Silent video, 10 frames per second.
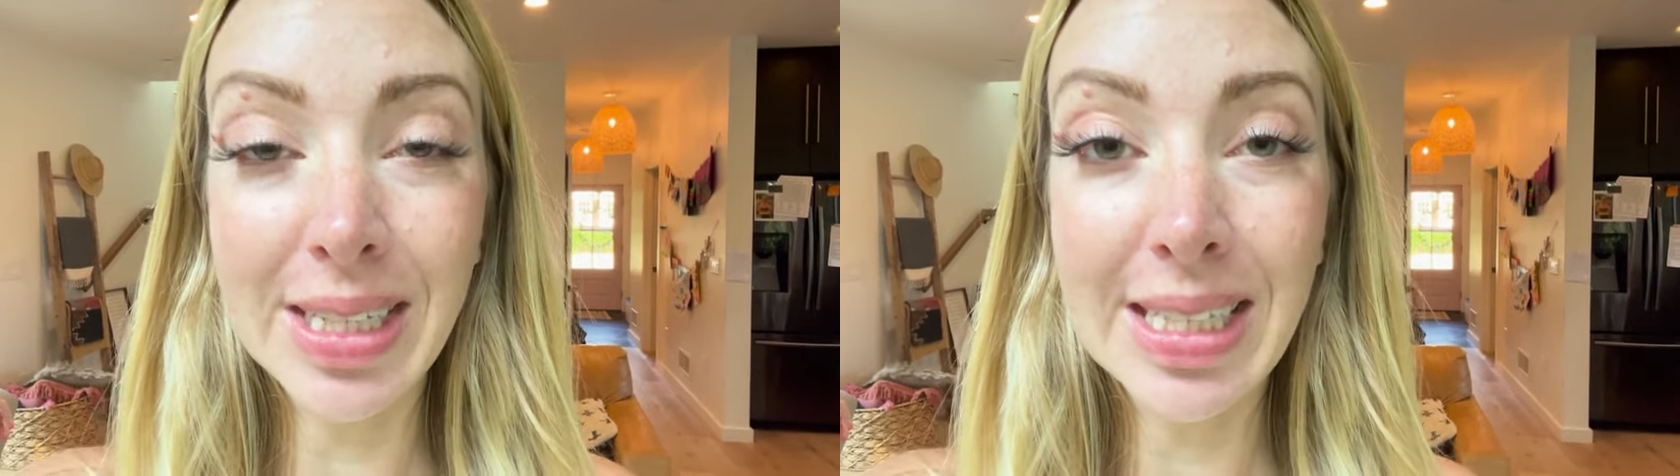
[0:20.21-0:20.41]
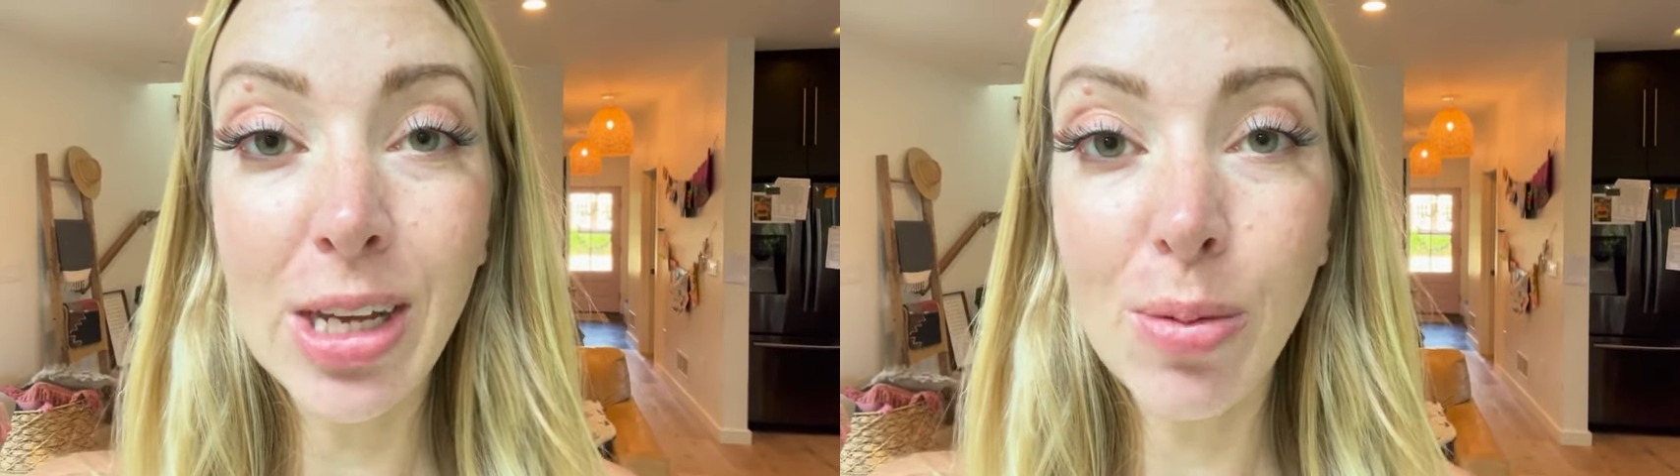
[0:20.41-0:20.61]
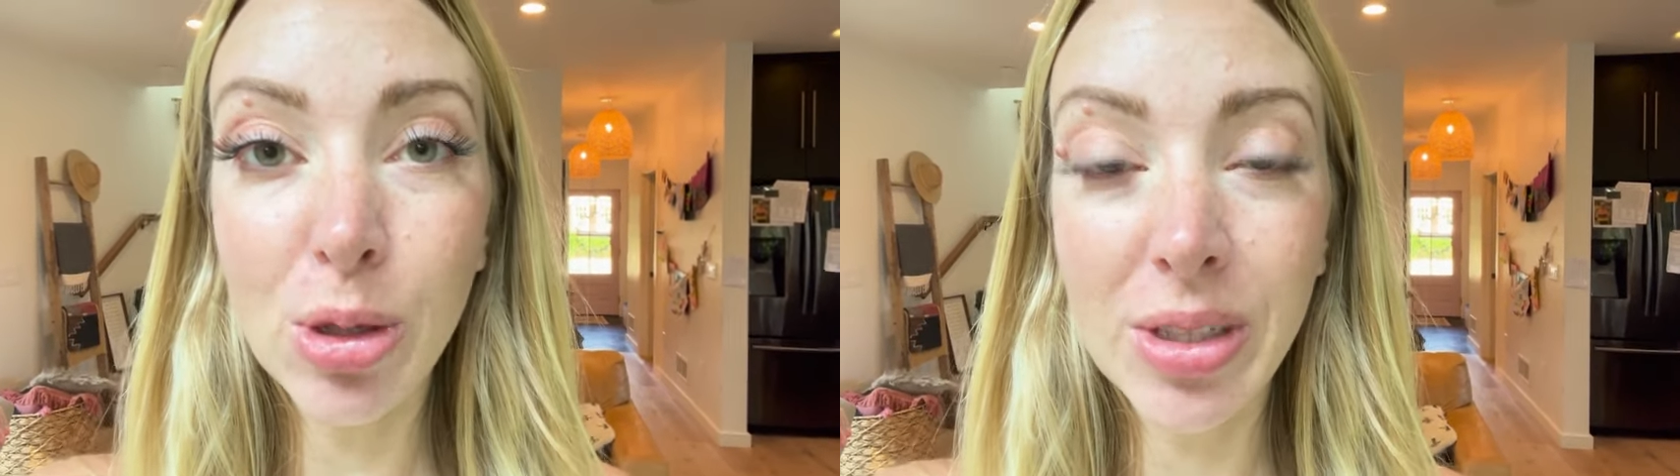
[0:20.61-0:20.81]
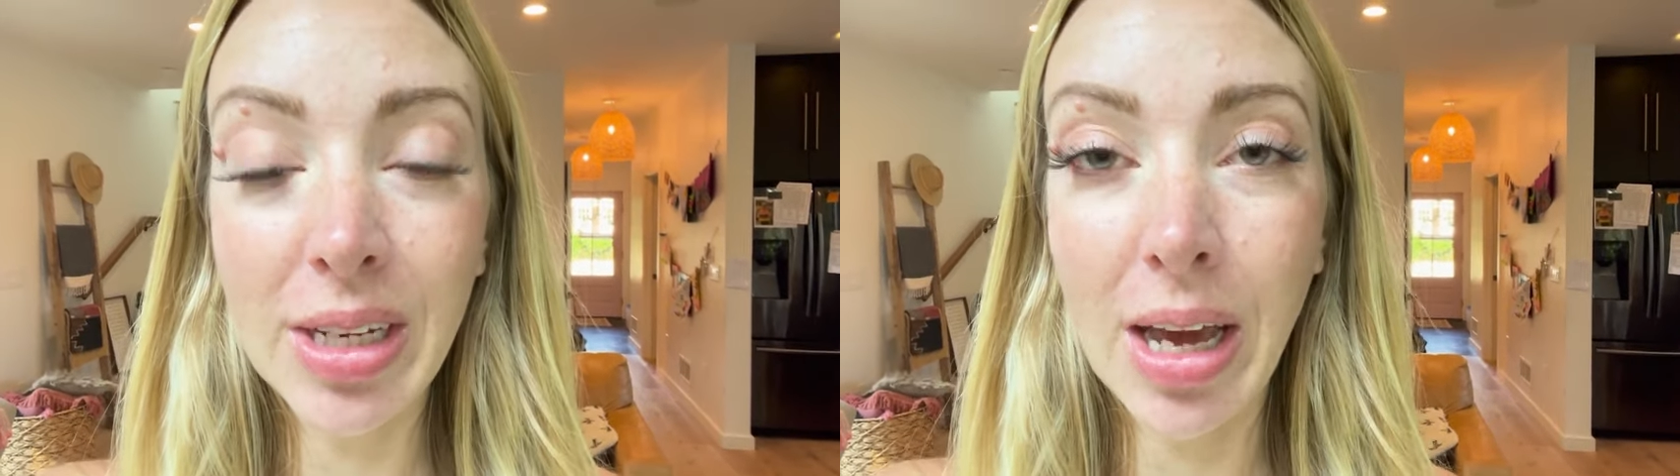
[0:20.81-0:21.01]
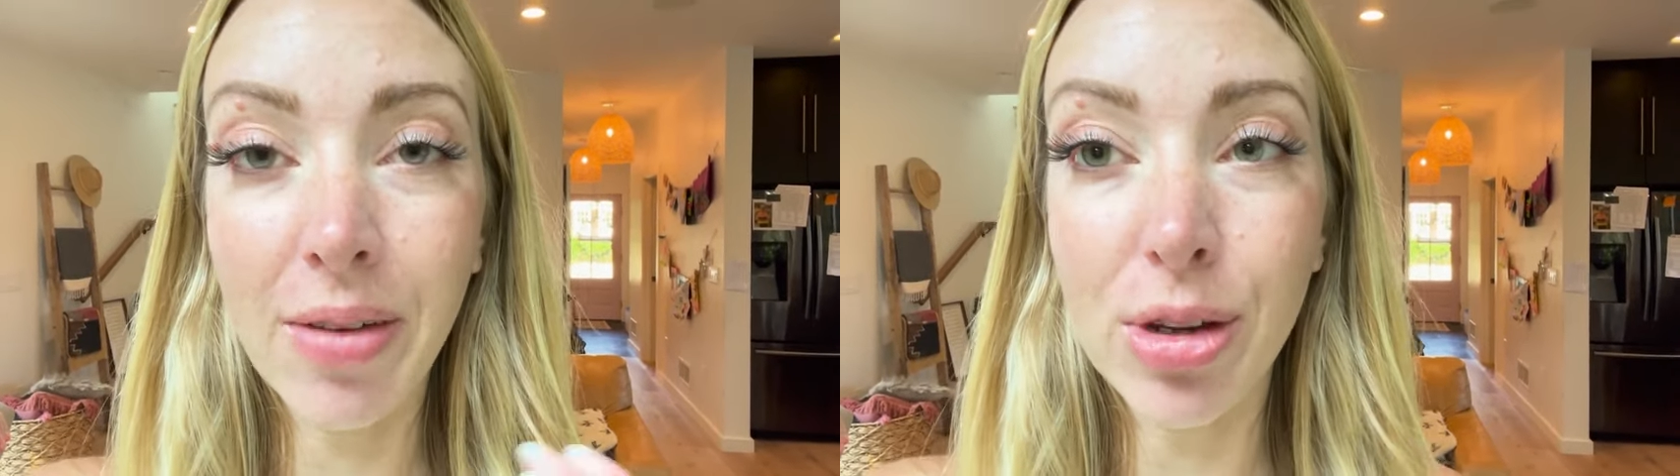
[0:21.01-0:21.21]
snail mucin. I
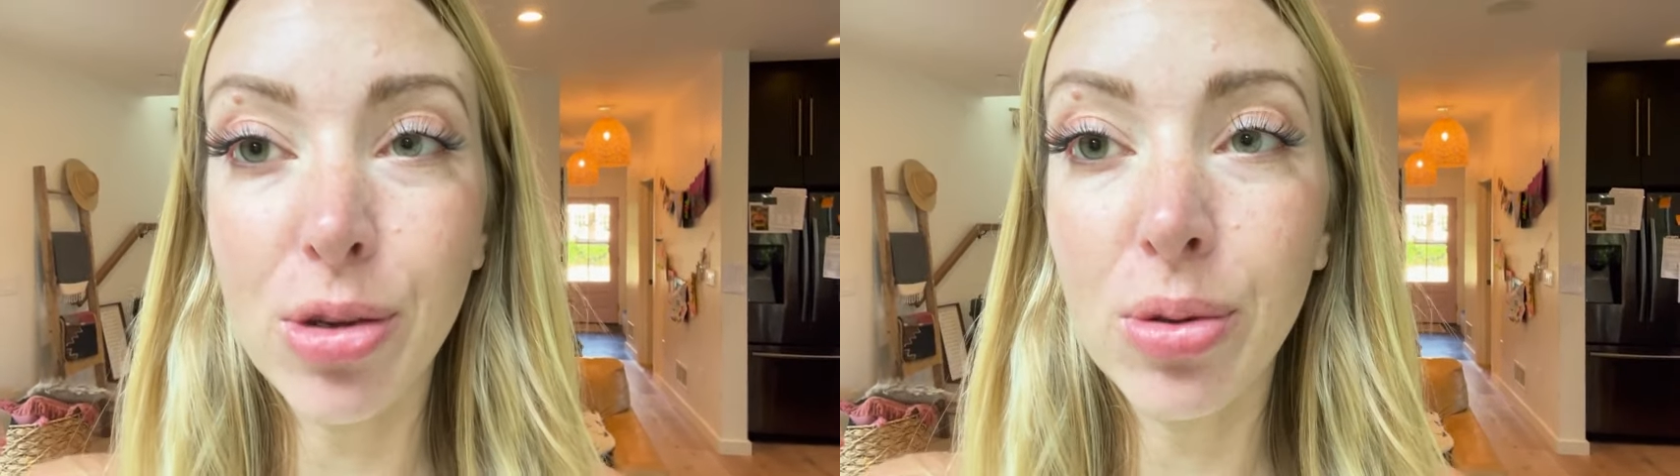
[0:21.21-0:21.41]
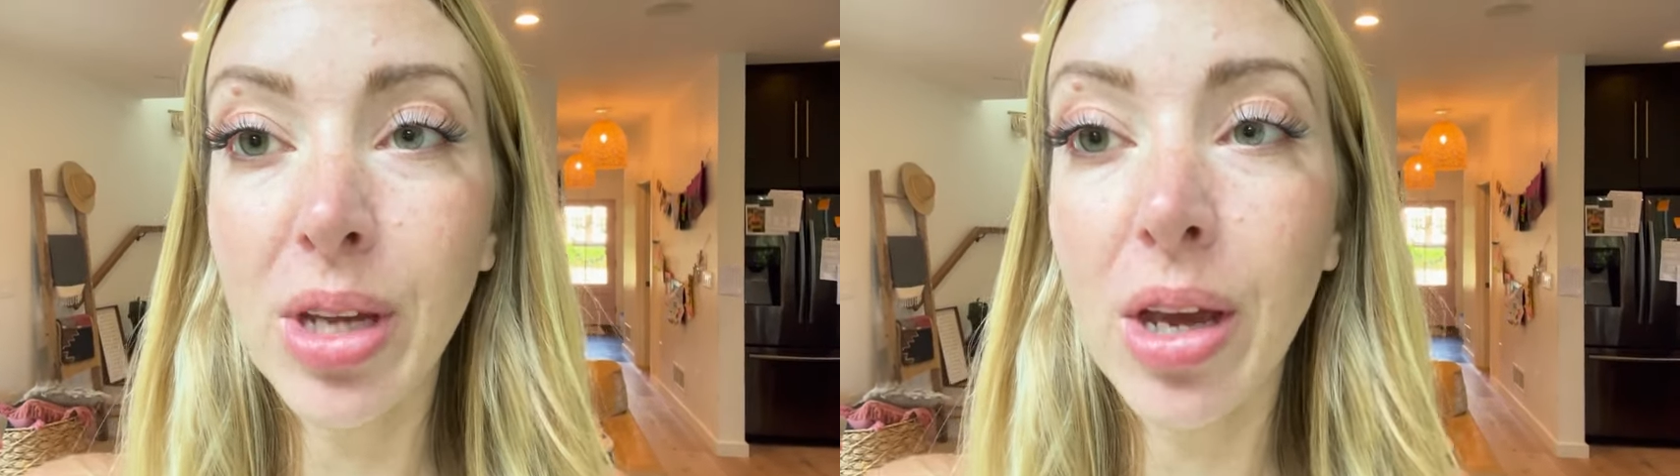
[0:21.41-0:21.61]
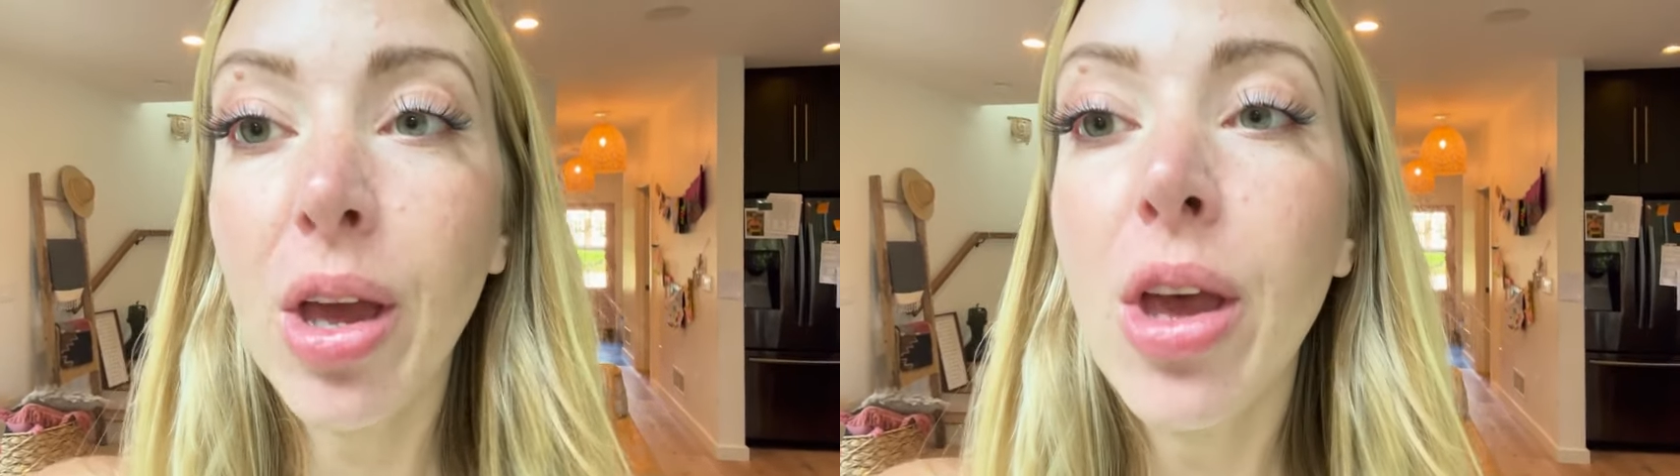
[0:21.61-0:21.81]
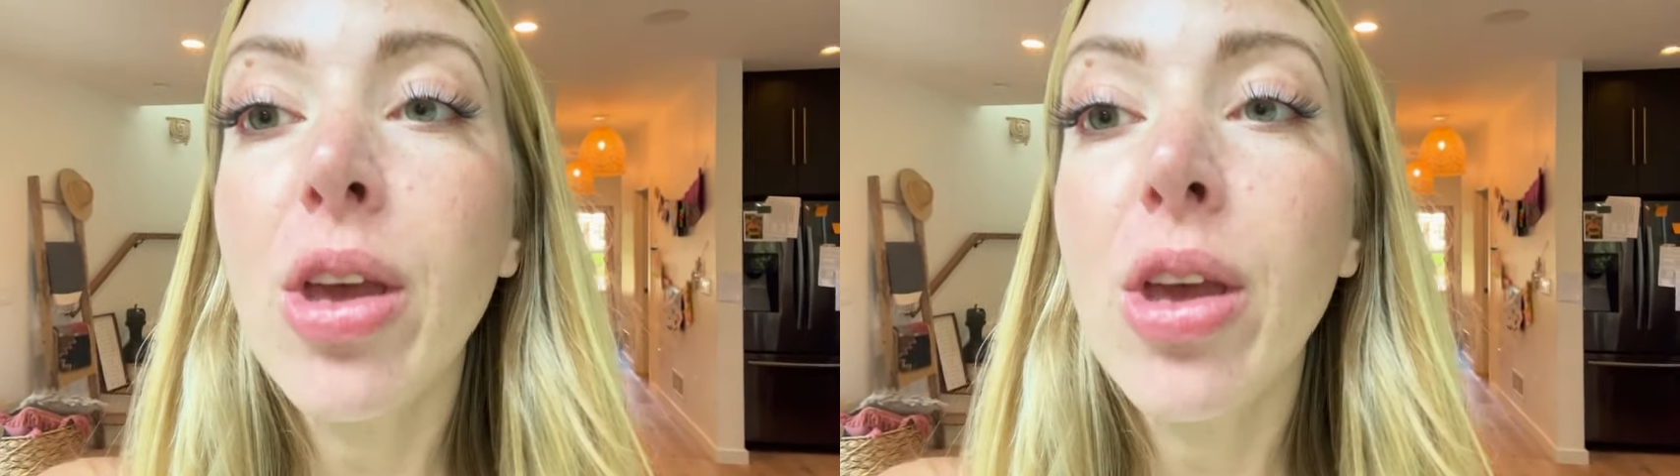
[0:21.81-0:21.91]
haven't used that.